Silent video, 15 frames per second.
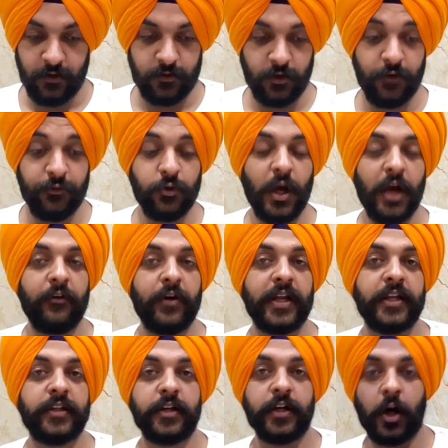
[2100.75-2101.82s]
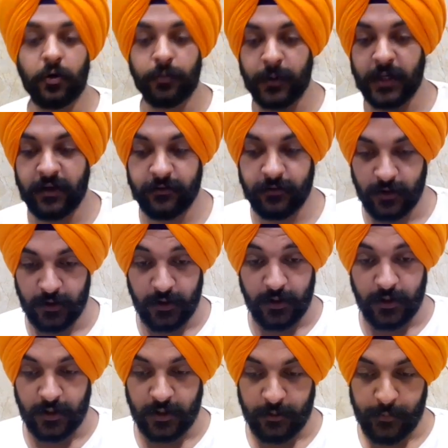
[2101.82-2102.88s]
So if you have any other doubt, please
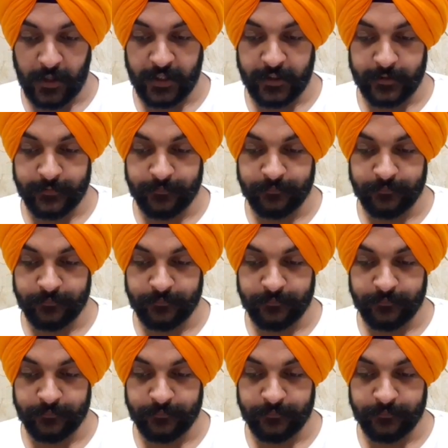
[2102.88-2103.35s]
comment.